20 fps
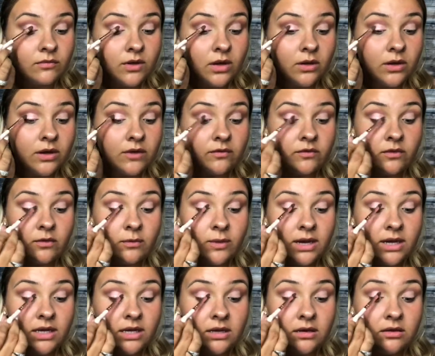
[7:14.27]
Okay, so
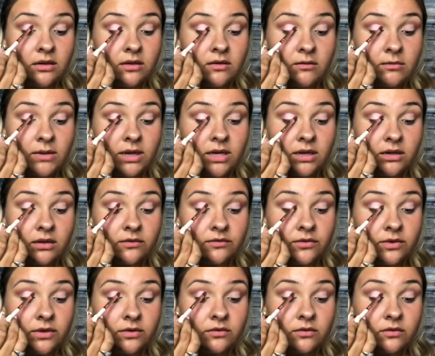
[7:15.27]
wetting it does make a
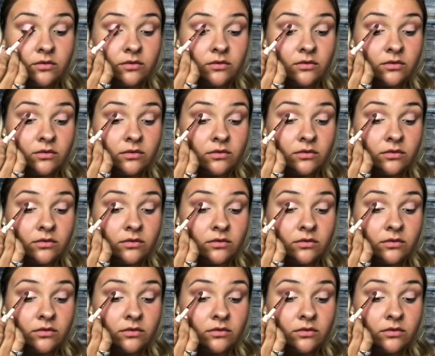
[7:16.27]
difference.